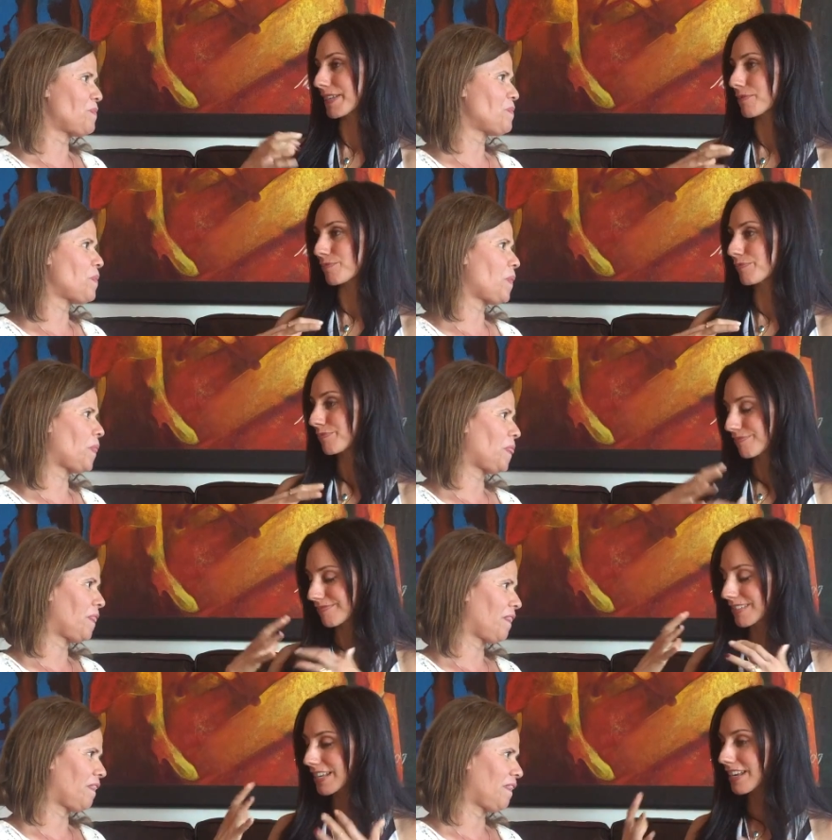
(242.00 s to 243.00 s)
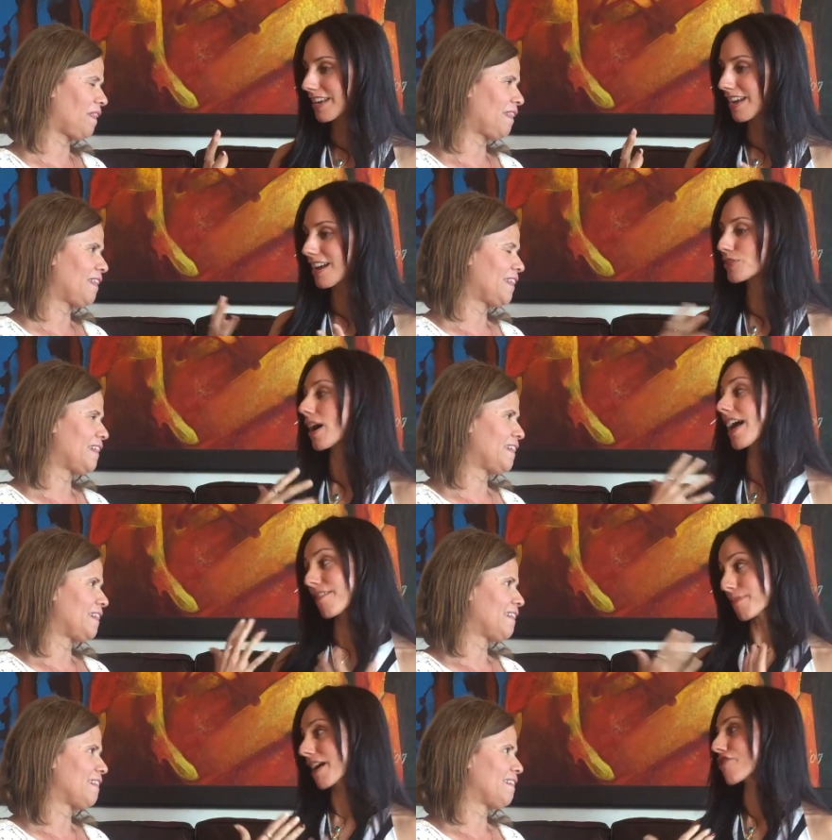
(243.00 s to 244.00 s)
Speaker 1: I mean, so I
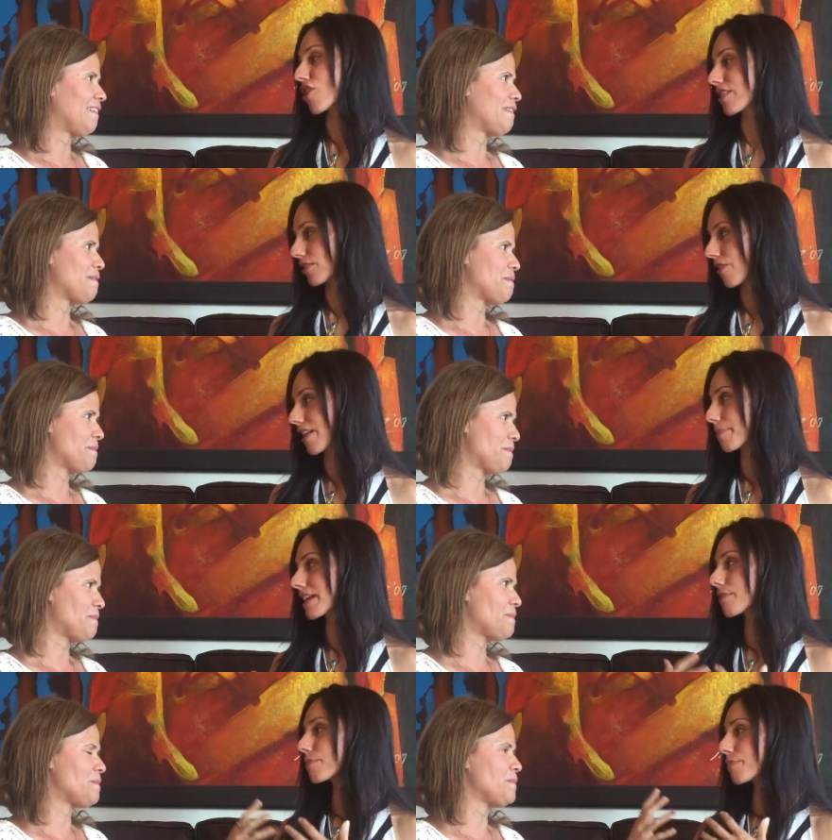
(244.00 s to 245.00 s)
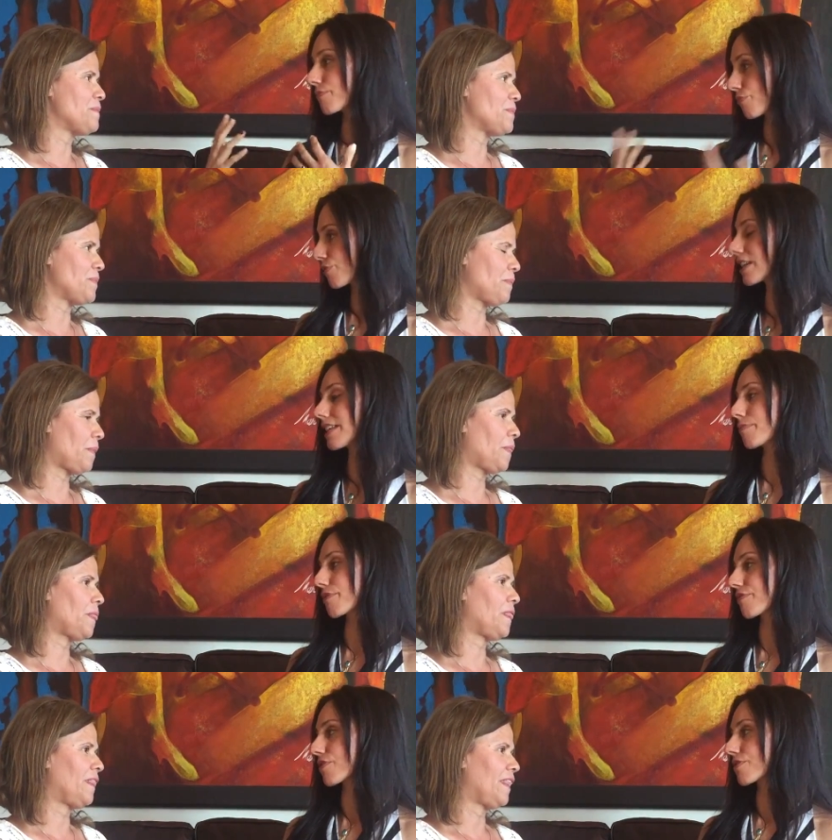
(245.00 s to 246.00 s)
have my thoughts on that, but I really
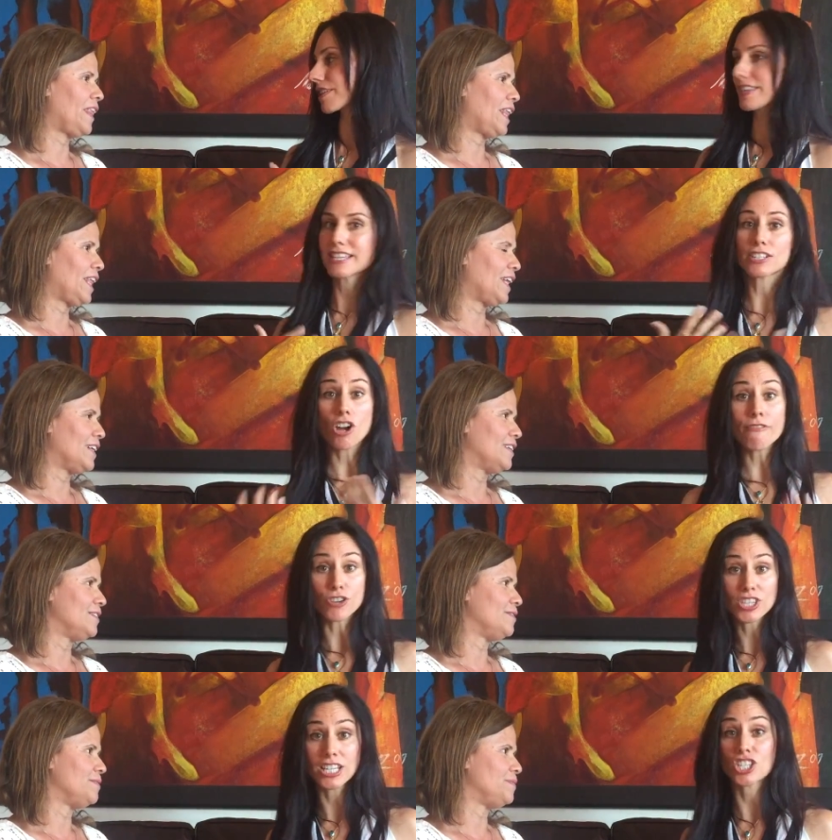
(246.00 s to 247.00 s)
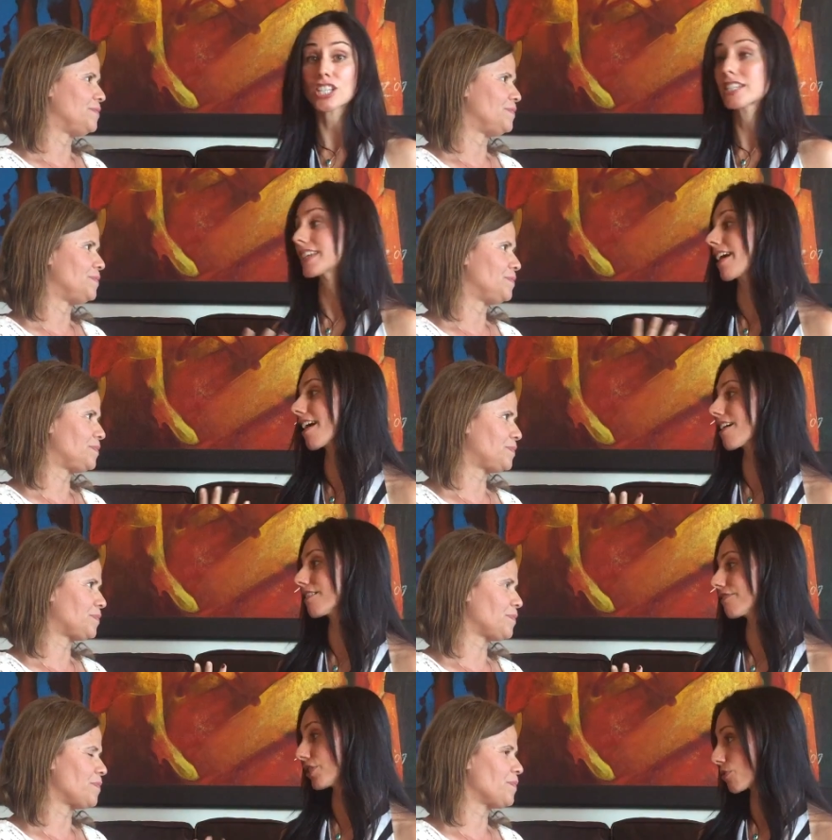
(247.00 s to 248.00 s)
prefer in this conversation to
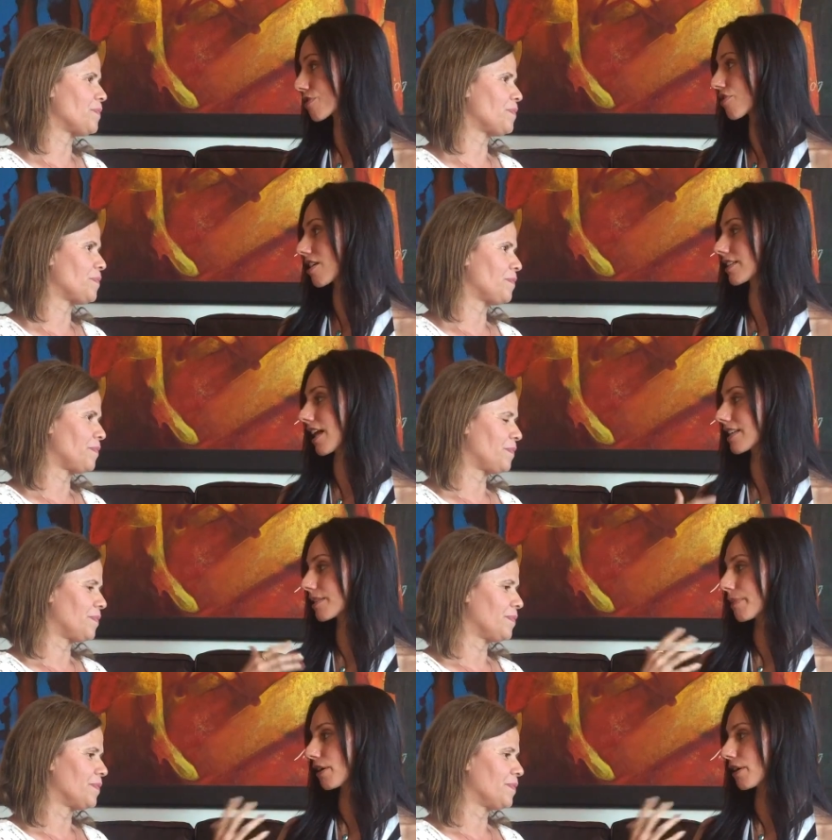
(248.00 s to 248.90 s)
have your thoughts as the